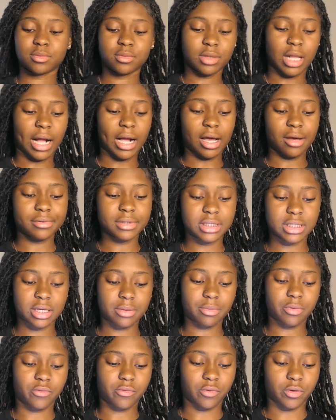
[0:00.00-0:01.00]
Like I was saying
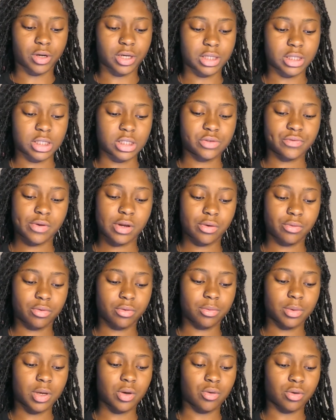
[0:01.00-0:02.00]
before, in this video we'll
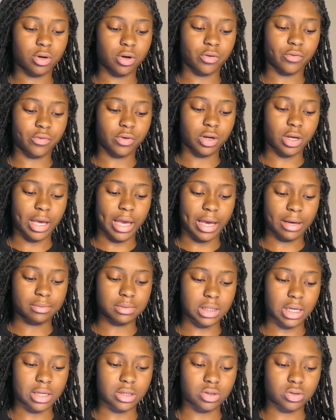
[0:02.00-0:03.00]
be going over the apps
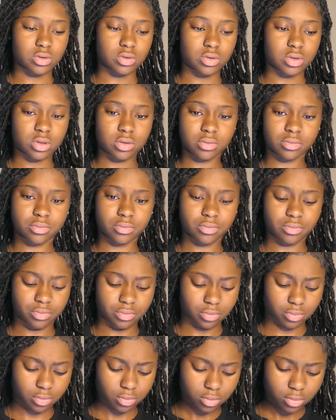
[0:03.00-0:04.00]
I use
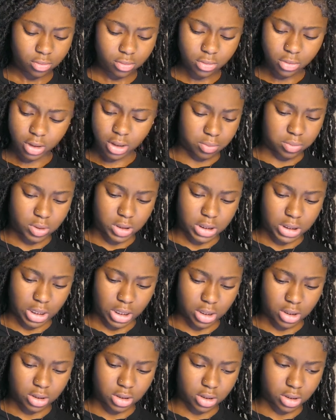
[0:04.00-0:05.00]
to stay
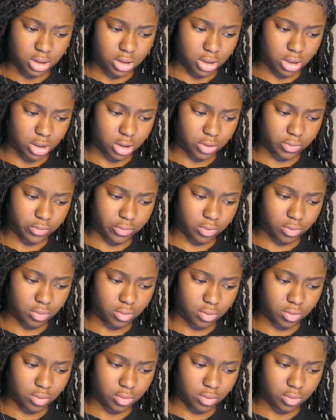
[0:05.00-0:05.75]
successful.